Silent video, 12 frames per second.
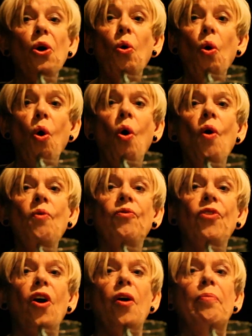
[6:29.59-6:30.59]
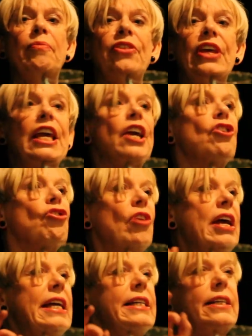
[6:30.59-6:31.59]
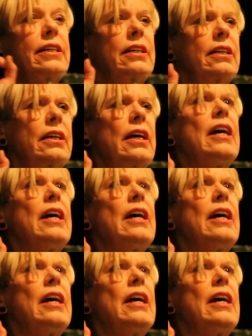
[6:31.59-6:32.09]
or from the Greater